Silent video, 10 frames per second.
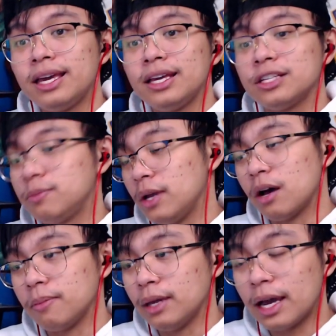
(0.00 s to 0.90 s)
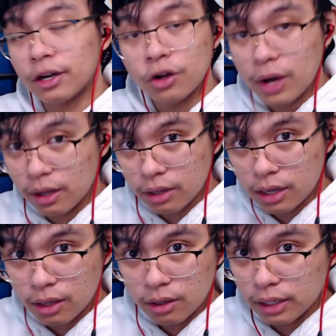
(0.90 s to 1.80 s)
Is beyond me. I don't know
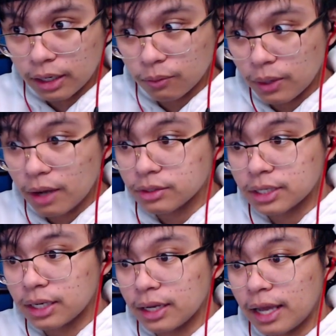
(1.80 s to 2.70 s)
how it's gonna